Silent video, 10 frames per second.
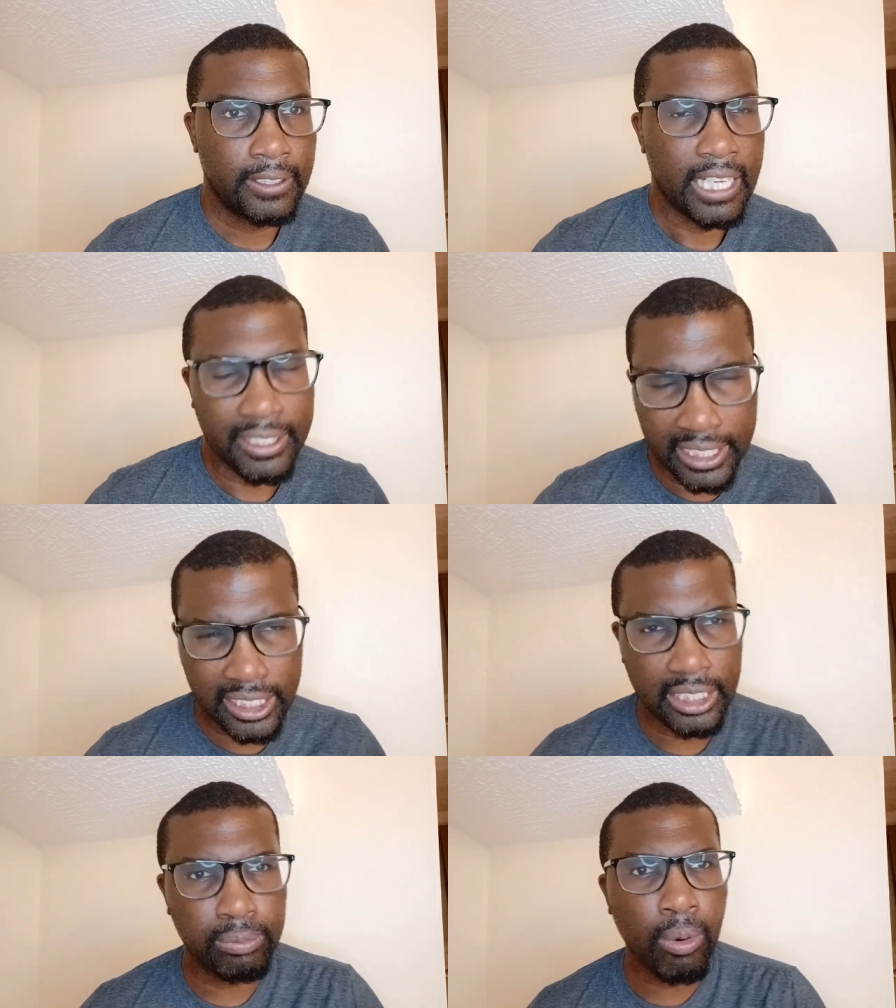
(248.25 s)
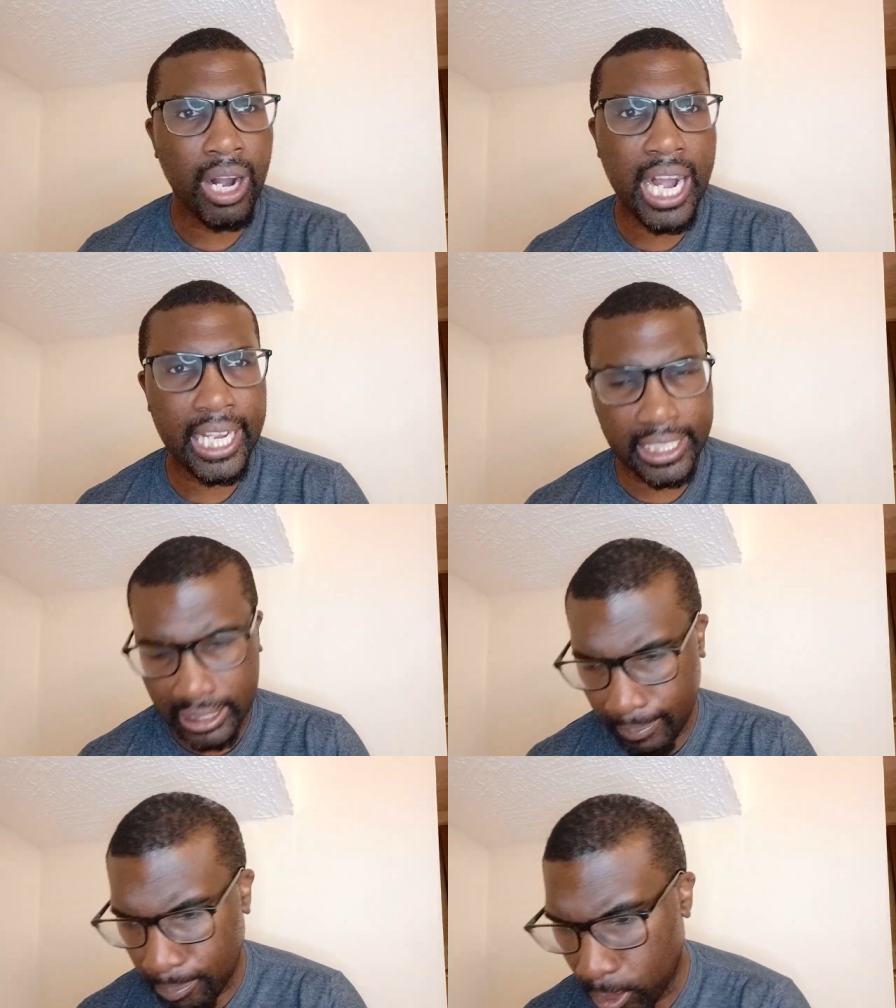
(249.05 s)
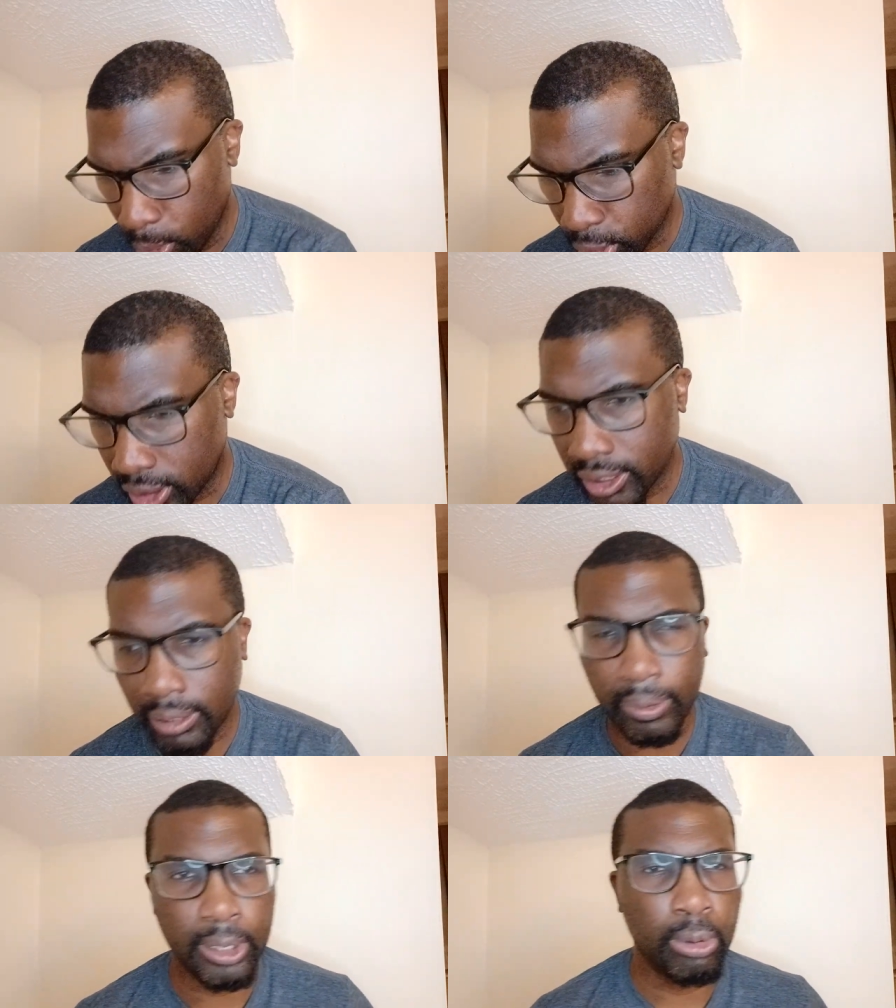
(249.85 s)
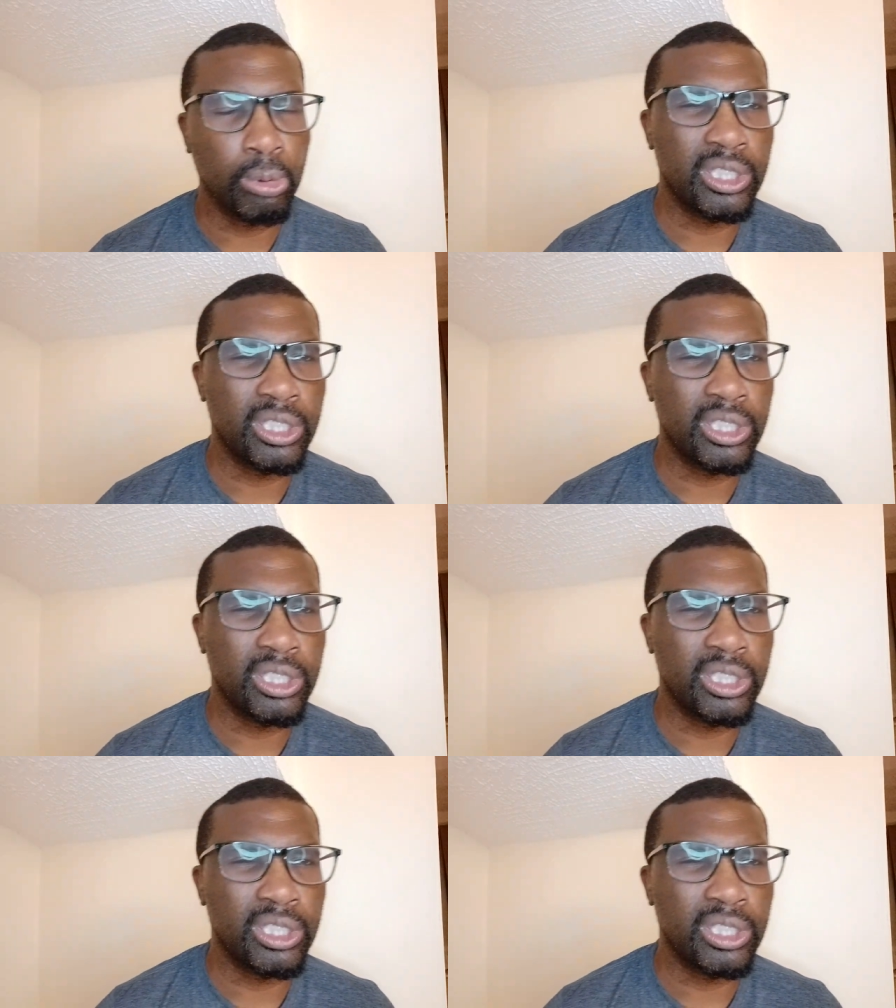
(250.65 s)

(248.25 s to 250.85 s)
And this is why it's important that we all